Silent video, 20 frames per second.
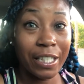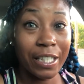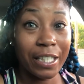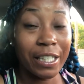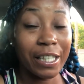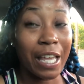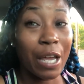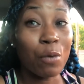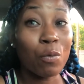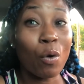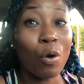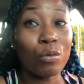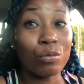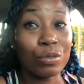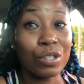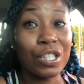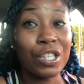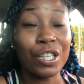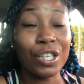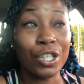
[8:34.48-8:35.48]
They want
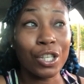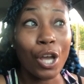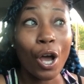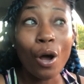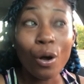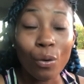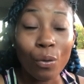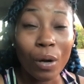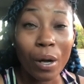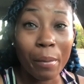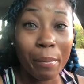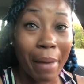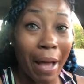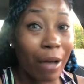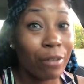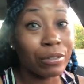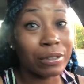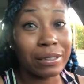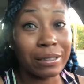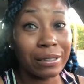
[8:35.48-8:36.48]
to know
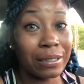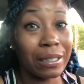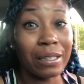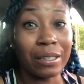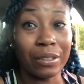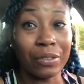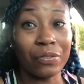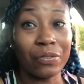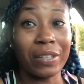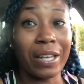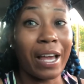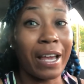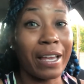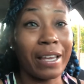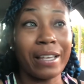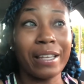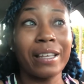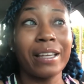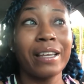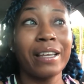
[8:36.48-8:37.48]
about stuff.
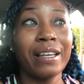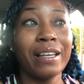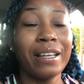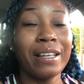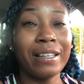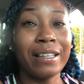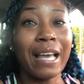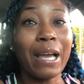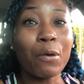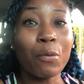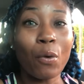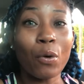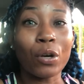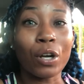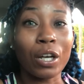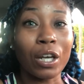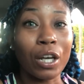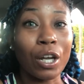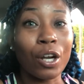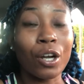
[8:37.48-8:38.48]
Like, they want to
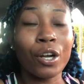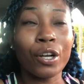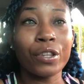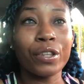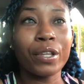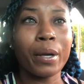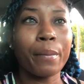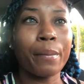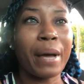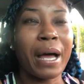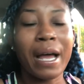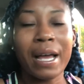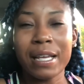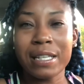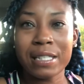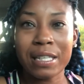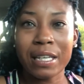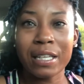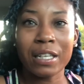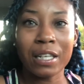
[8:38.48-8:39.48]
learn. Their
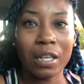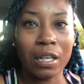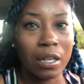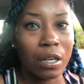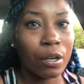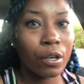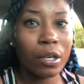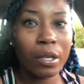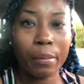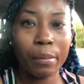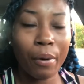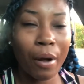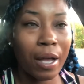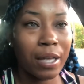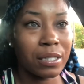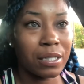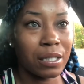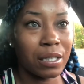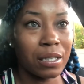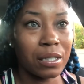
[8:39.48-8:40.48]
mind's in a learning
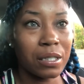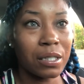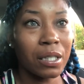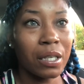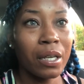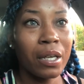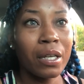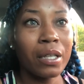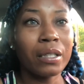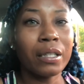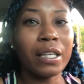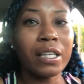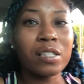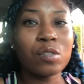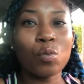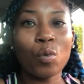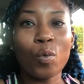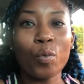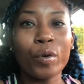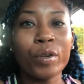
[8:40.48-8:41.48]
process. This
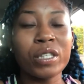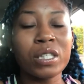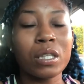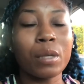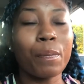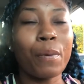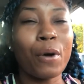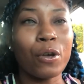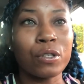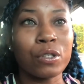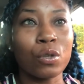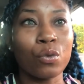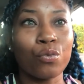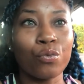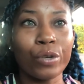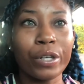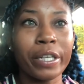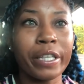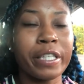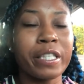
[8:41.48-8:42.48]
one we supposed to
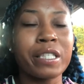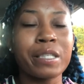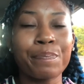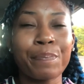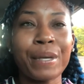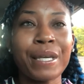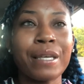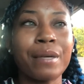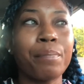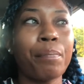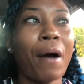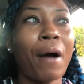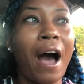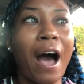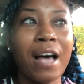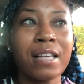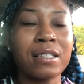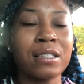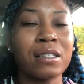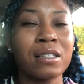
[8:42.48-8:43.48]
really speak
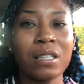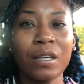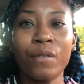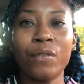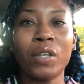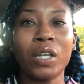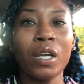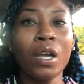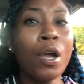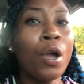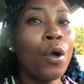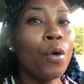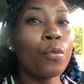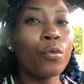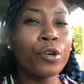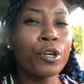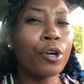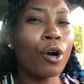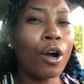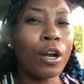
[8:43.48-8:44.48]
positivity.
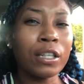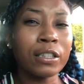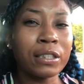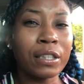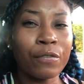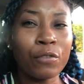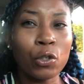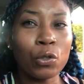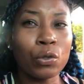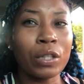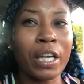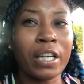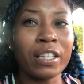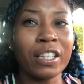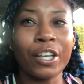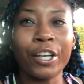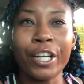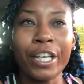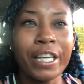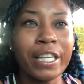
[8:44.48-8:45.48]
Regardless if you think
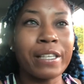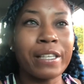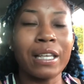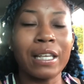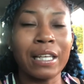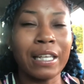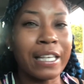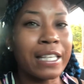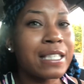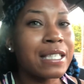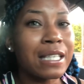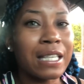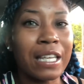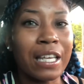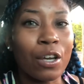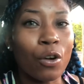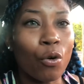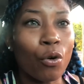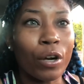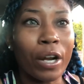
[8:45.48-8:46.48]
they're
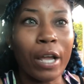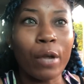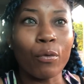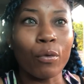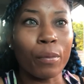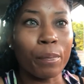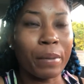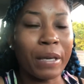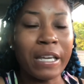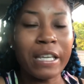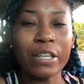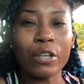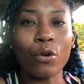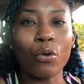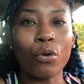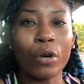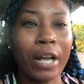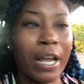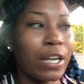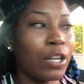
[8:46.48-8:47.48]
listening or they repeat it
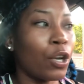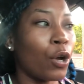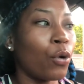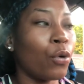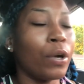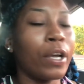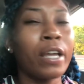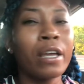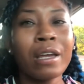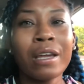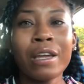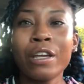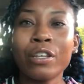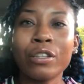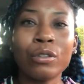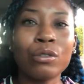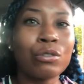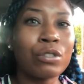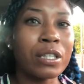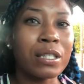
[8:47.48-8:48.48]
or they know it,
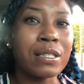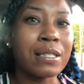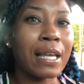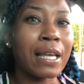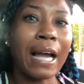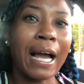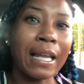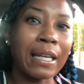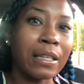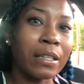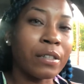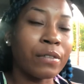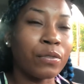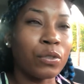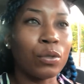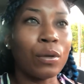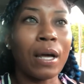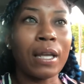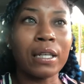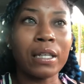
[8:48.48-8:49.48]
you just say, I love
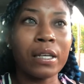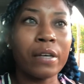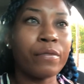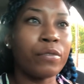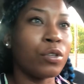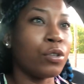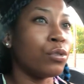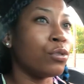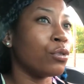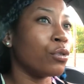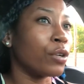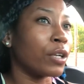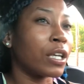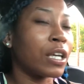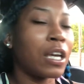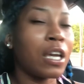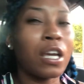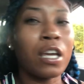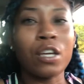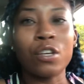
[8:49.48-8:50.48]
you. I love you. You're a
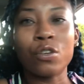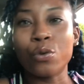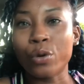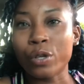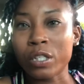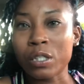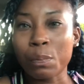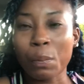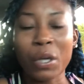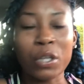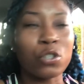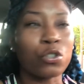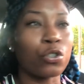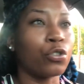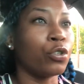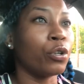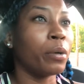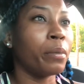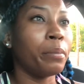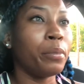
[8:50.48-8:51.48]
king. You're special.
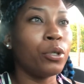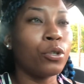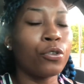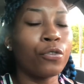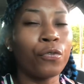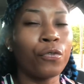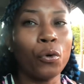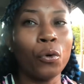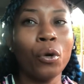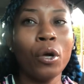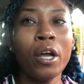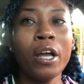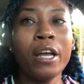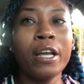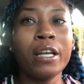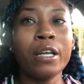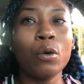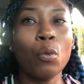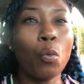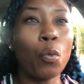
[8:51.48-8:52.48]
You're beautiful.
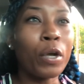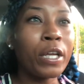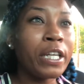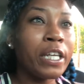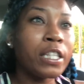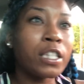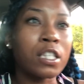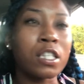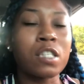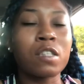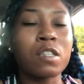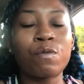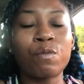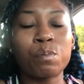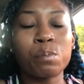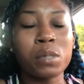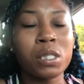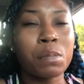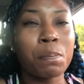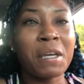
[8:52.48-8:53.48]
We need to
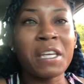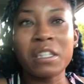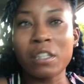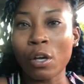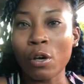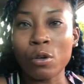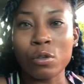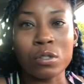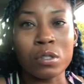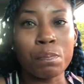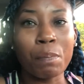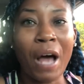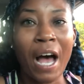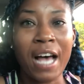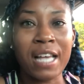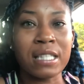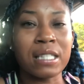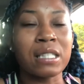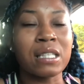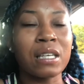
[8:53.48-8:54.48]
speak those
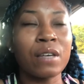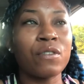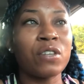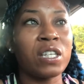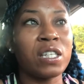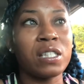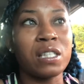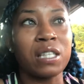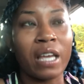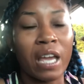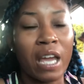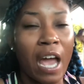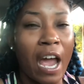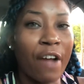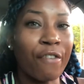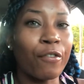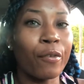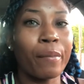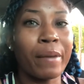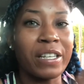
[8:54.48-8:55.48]
positivities and
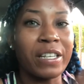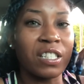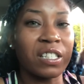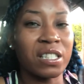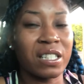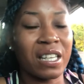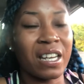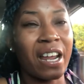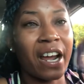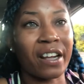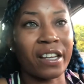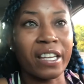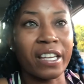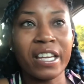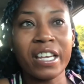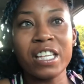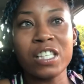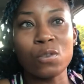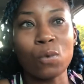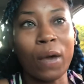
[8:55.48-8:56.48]
affirmations in our
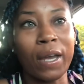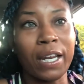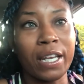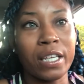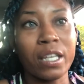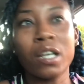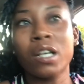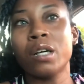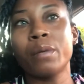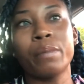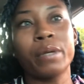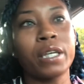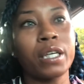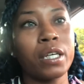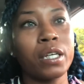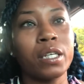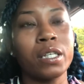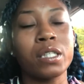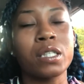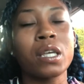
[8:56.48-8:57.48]
kids while they're young
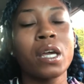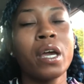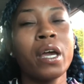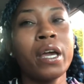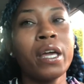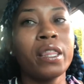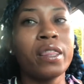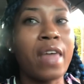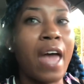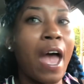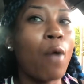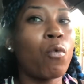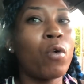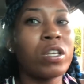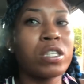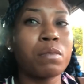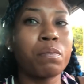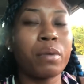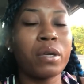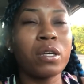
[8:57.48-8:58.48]
because that
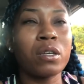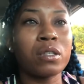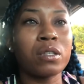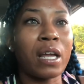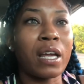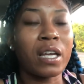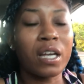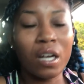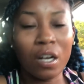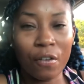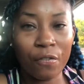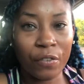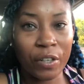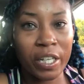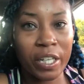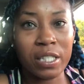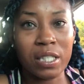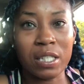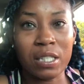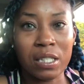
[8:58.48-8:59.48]
was build their
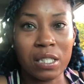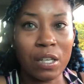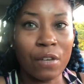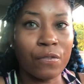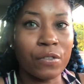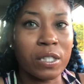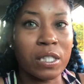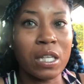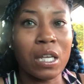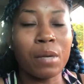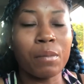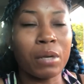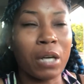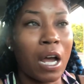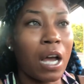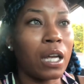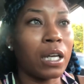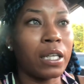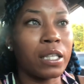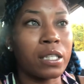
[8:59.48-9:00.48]
confidence and self-esteem and
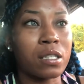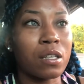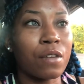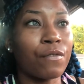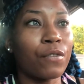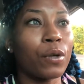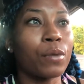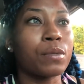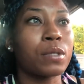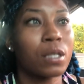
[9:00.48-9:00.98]
all that stuff up.